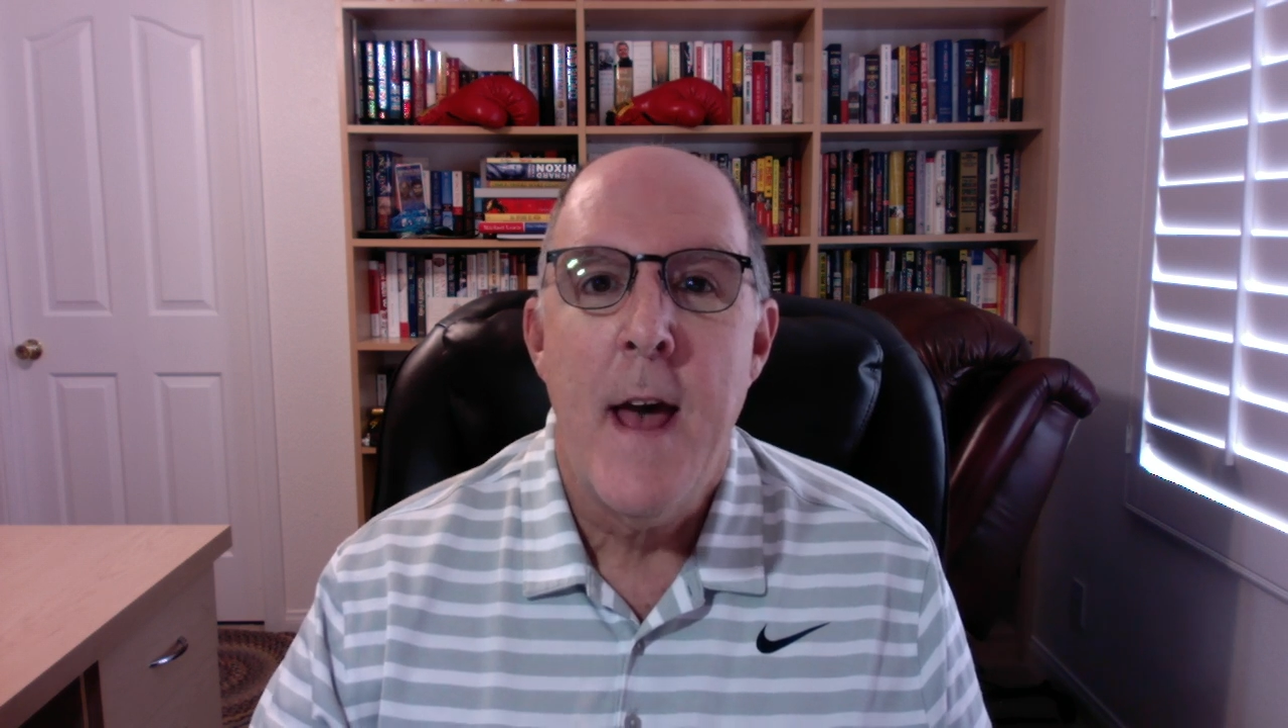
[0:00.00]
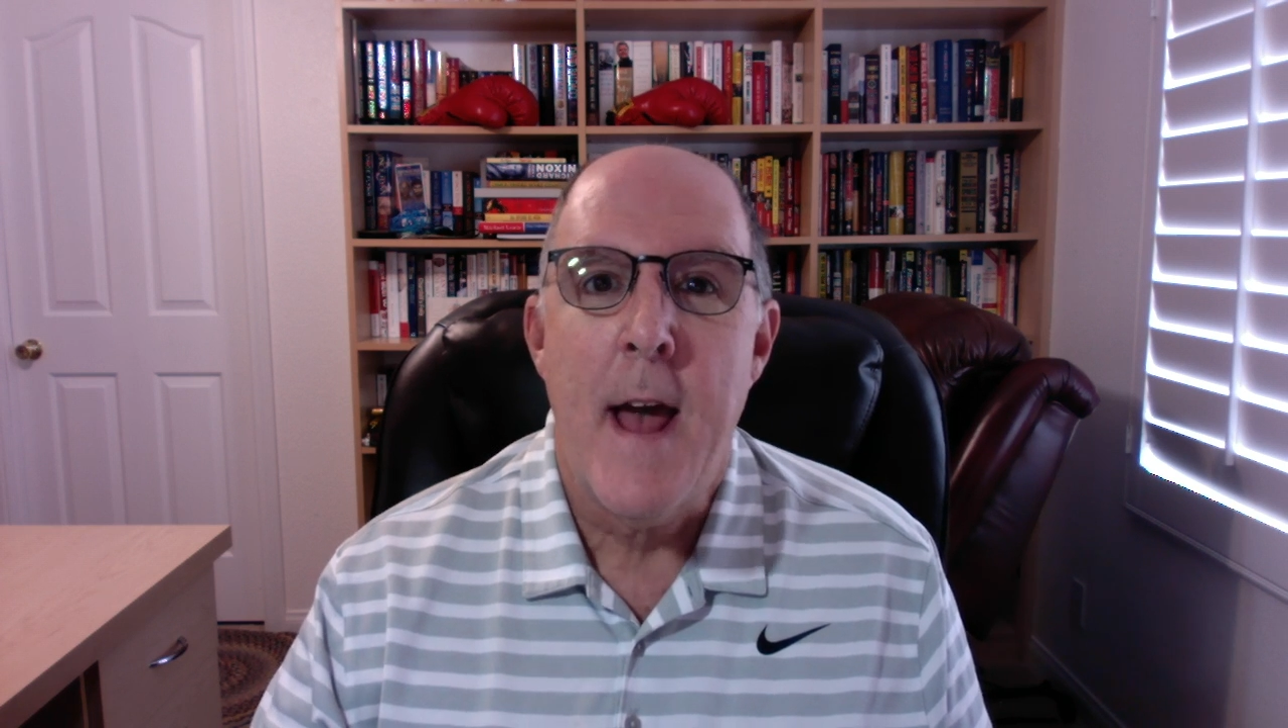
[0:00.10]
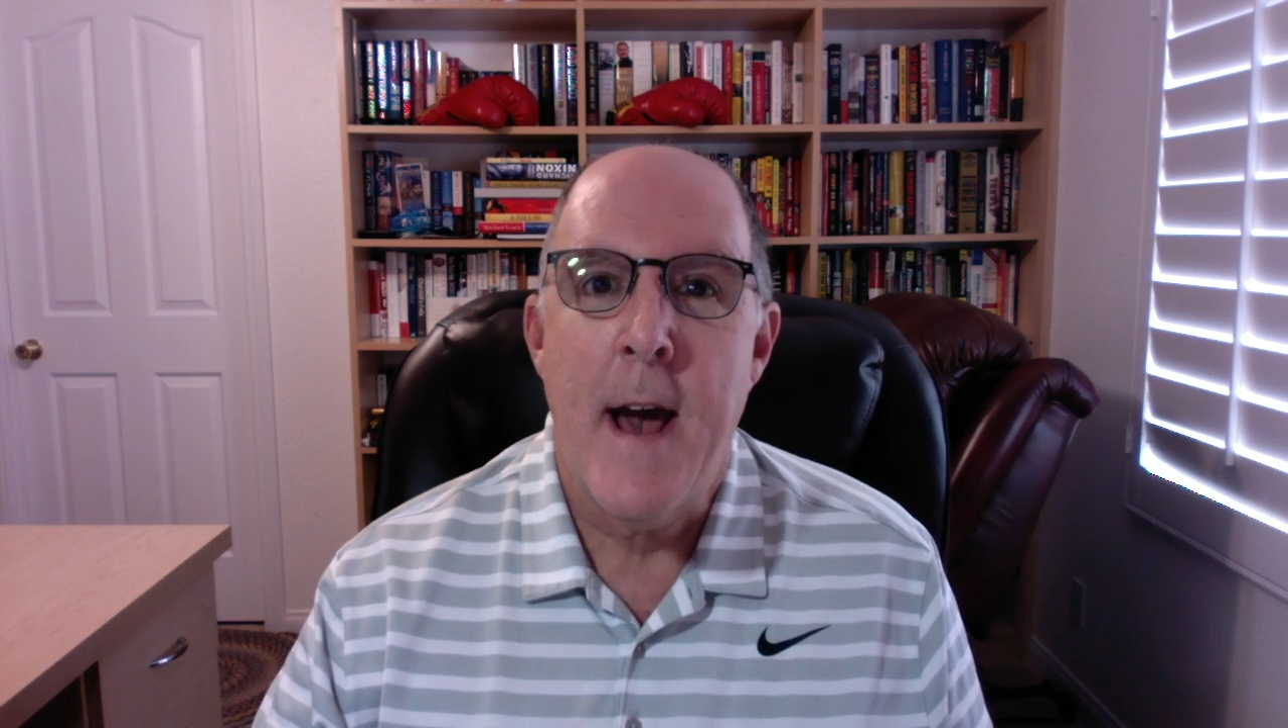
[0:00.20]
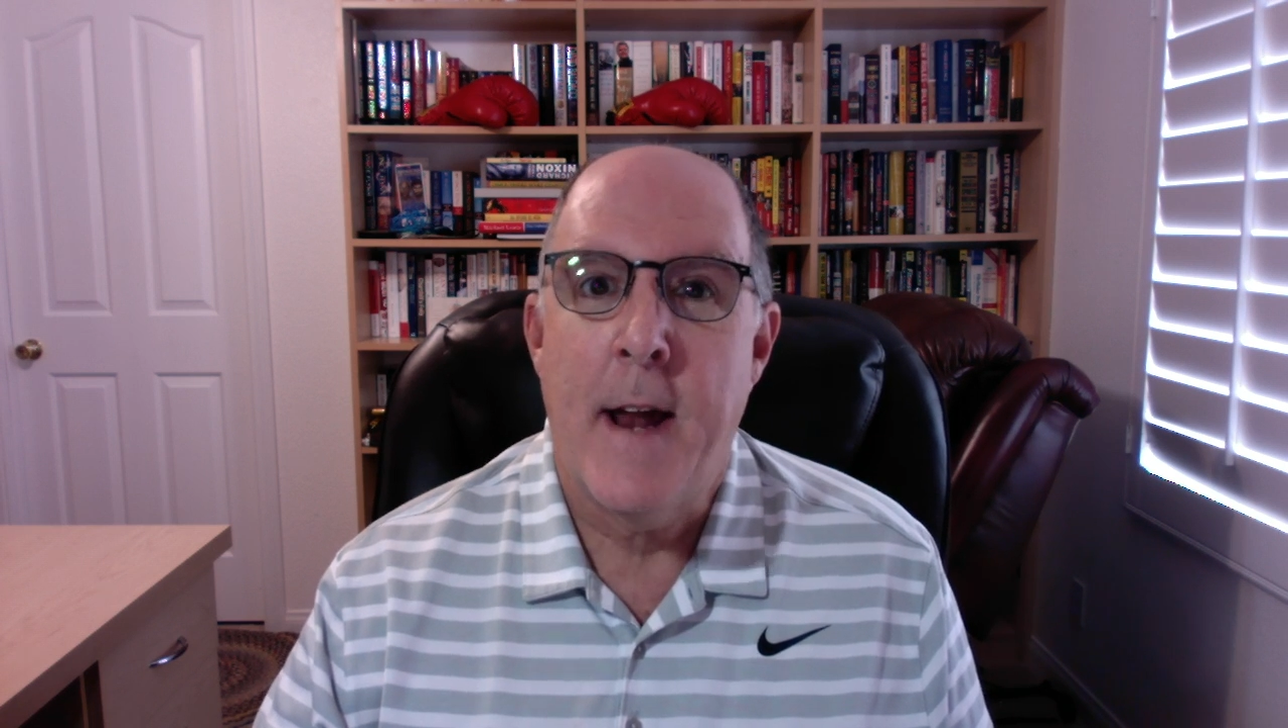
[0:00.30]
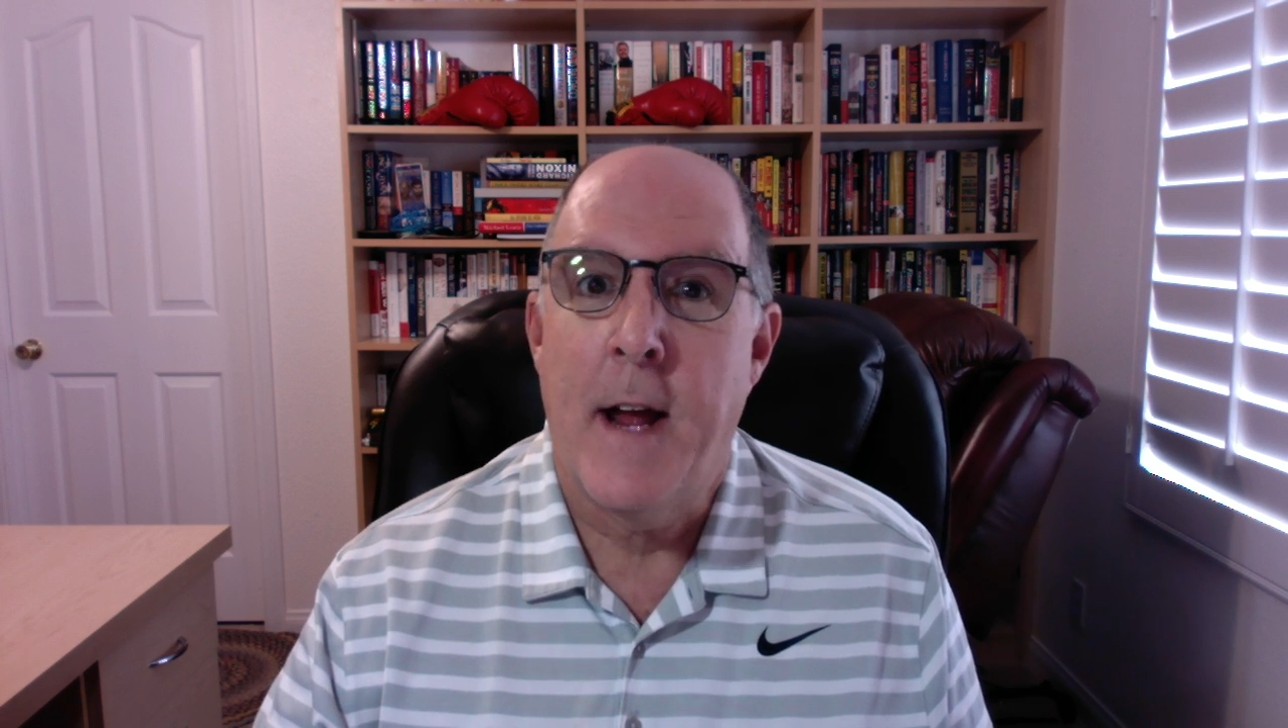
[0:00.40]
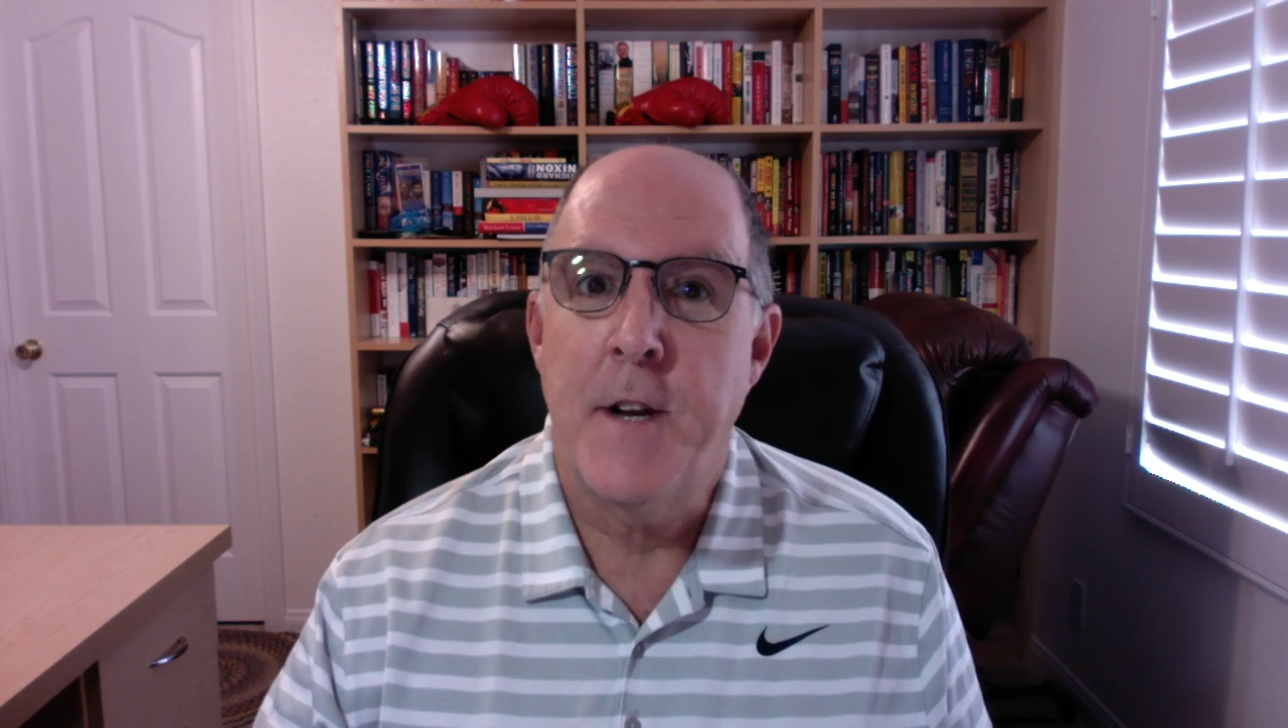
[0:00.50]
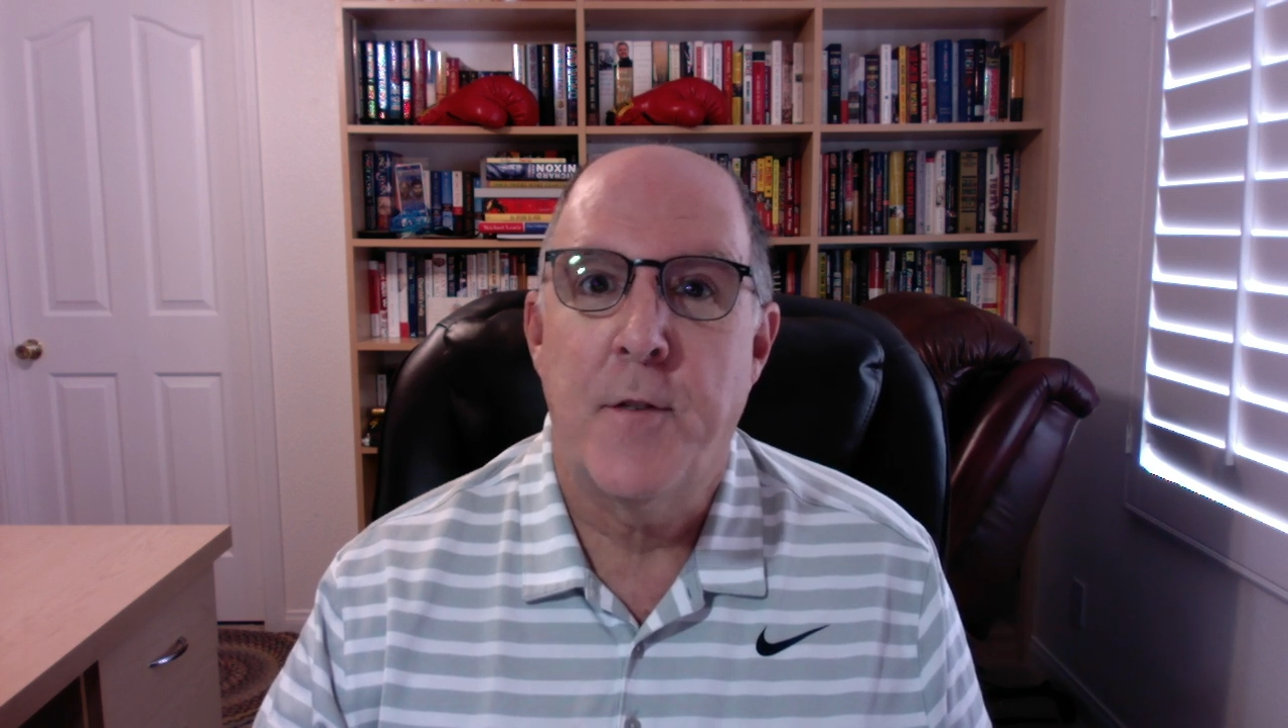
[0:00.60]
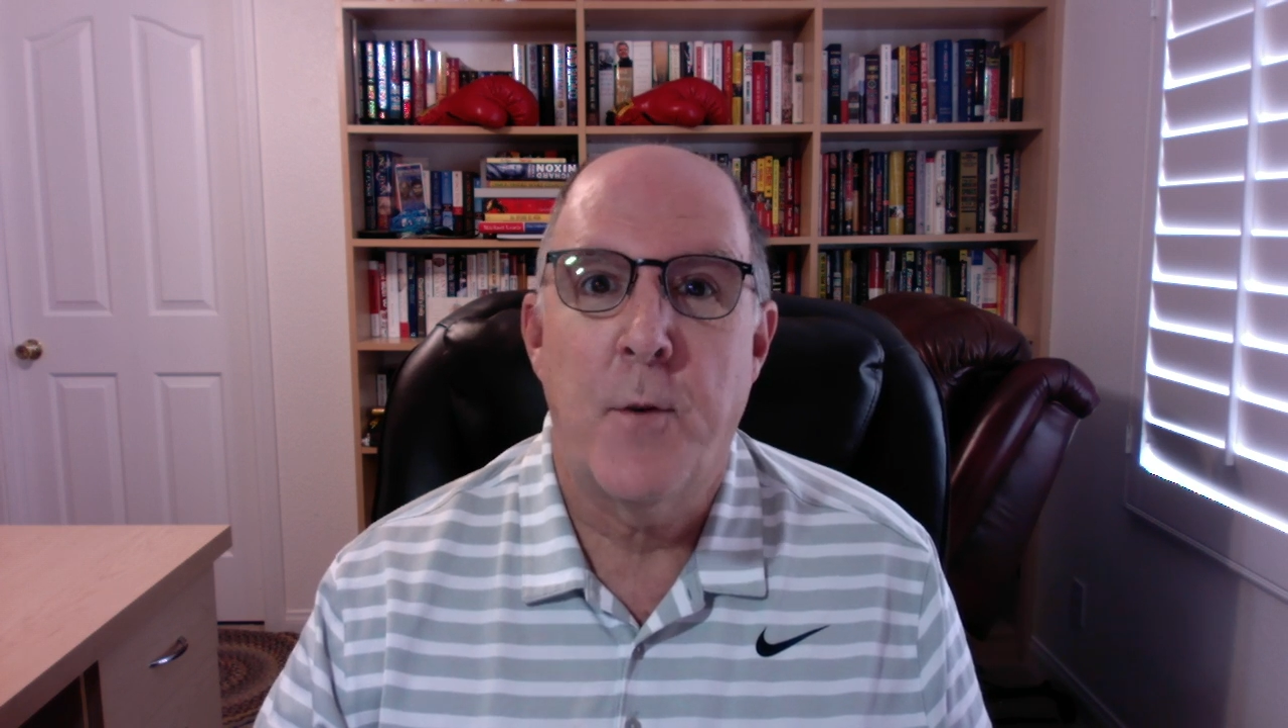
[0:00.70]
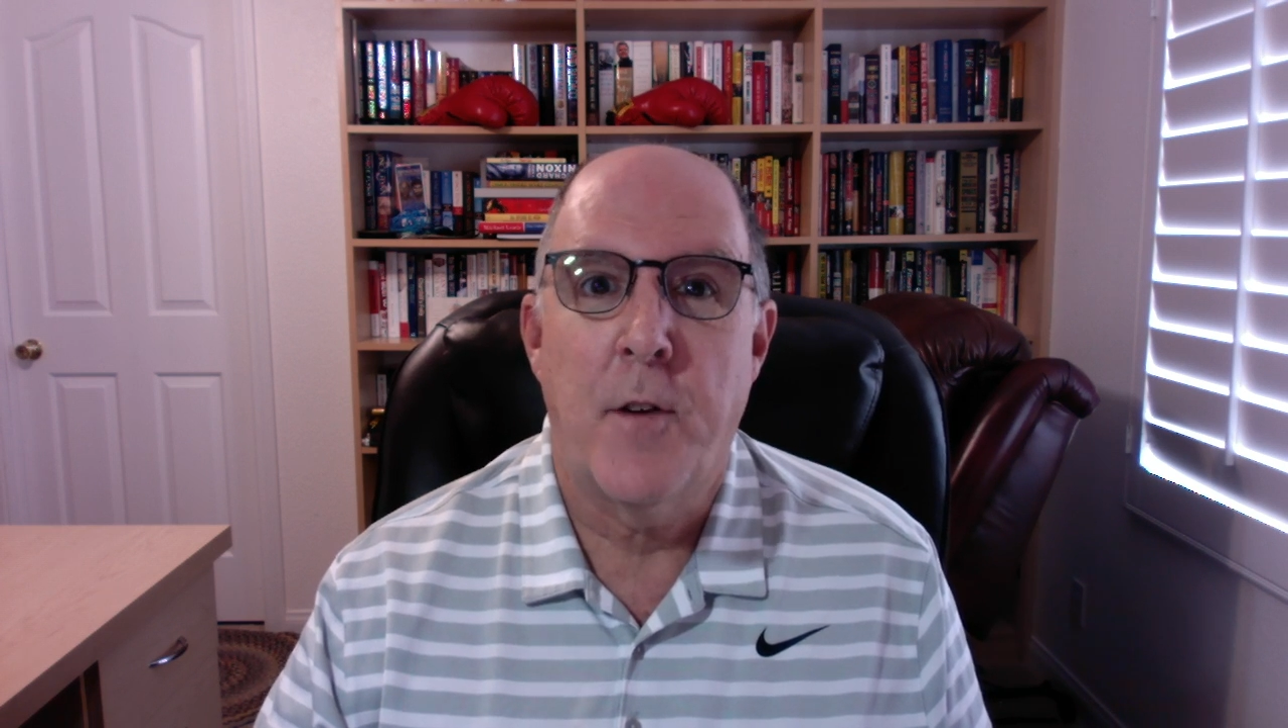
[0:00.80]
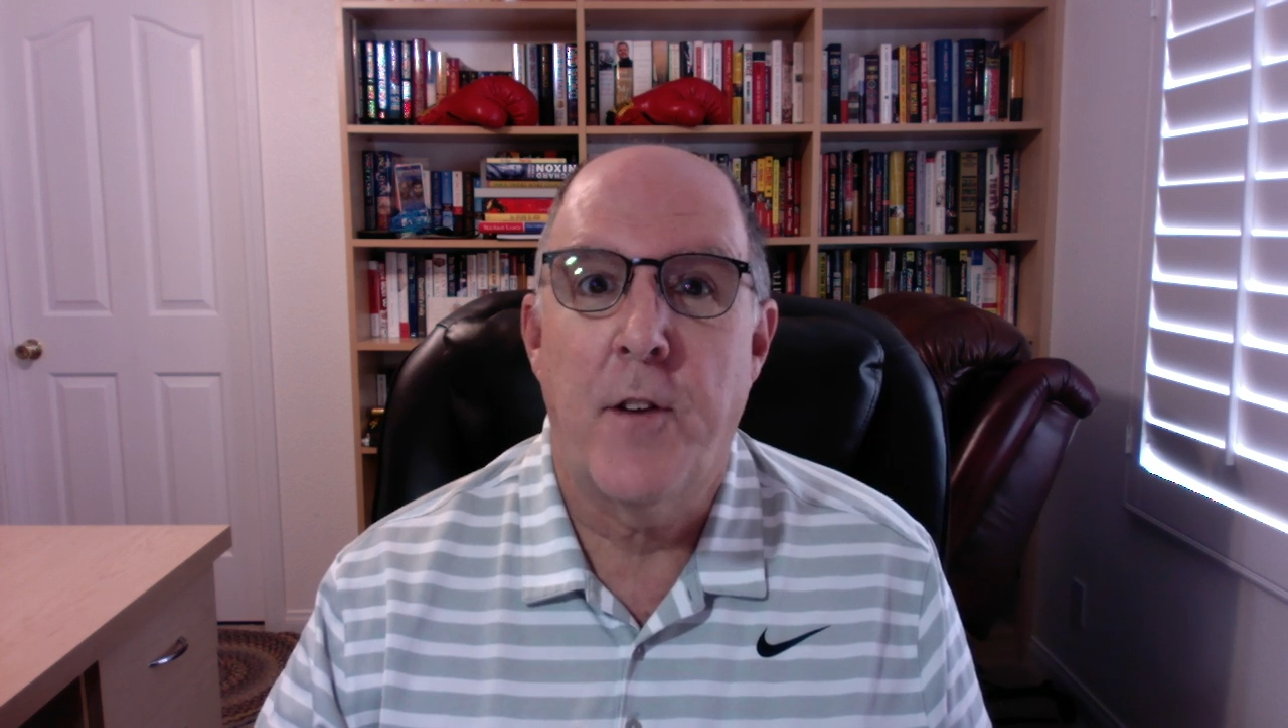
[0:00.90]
and I just want to